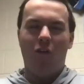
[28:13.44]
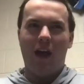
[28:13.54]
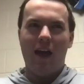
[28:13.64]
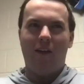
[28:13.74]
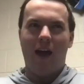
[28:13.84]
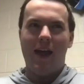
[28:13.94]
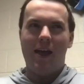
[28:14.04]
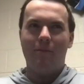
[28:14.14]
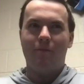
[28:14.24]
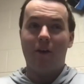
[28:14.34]
yeah, I
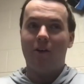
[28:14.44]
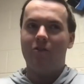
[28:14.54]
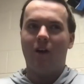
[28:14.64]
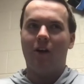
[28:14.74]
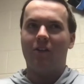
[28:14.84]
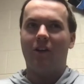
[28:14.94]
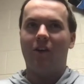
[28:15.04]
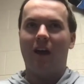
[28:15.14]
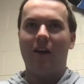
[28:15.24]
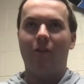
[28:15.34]
am very jealous
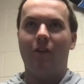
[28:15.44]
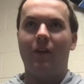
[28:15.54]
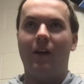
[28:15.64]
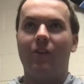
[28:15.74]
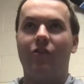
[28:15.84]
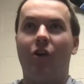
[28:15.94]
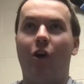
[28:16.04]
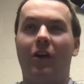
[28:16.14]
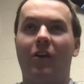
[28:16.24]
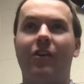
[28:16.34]
because everything is
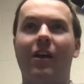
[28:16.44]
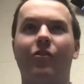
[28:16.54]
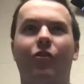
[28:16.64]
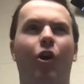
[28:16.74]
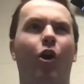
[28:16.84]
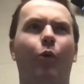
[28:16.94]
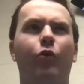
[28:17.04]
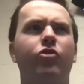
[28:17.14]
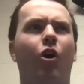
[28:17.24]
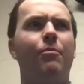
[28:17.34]
still, in a sense,
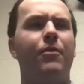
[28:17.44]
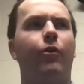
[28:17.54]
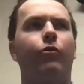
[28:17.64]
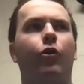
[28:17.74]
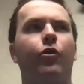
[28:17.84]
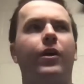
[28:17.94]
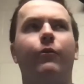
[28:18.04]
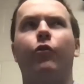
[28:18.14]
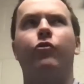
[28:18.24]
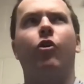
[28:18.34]
we're still up here learning.
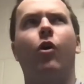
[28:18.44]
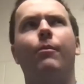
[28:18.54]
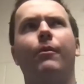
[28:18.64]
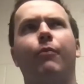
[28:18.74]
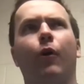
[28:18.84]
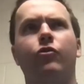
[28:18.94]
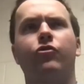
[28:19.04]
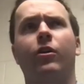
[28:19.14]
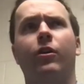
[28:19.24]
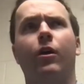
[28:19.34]
We're still up in
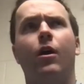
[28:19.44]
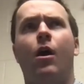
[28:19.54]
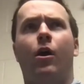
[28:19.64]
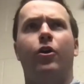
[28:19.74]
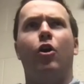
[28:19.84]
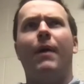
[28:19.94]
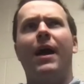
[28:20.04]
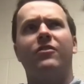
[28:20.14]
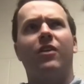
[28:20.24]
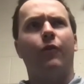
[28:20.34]
person.
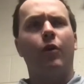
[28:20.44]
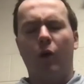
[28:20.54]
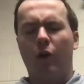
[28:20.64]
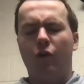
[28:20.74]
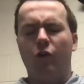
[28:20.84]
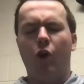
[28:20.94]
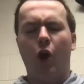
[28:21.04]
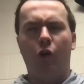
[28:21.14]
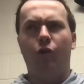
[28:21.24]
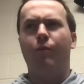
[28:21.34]
Masks everywhere you
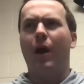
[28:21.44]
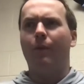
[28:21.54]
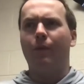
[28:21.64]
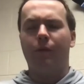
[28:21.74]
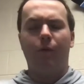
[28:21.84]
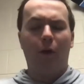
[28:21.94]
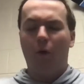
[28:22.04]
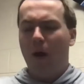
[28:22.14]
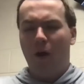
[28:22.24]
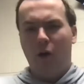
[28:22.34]
go. You probably hear
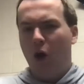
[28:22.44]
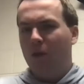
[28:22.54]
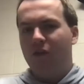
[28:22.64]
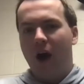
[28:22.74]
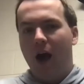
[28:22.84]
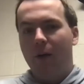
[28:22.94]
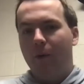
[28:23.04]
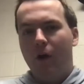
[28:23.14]
about it all the time.